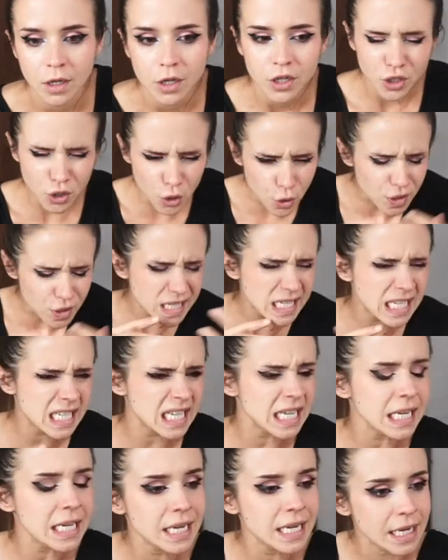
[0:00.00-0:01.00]
You'll
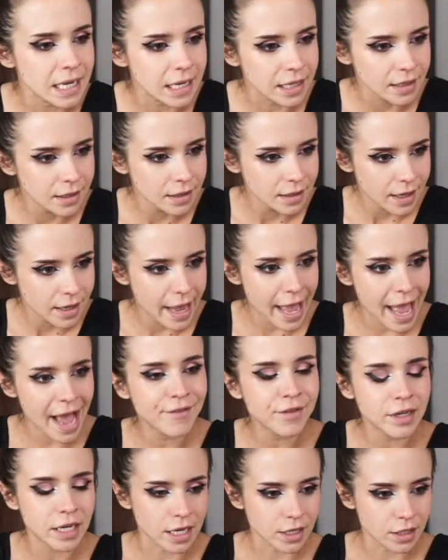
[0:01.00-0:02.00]
see
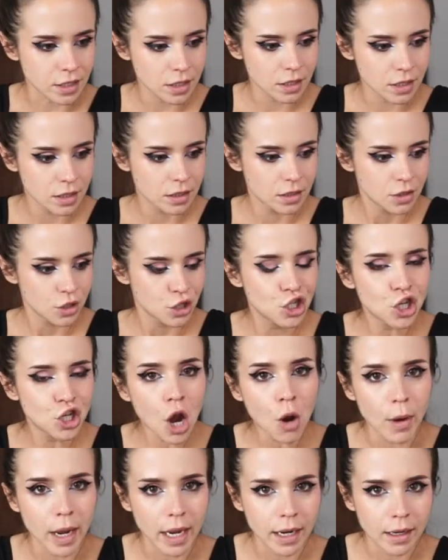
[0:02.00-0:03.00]
evidence showing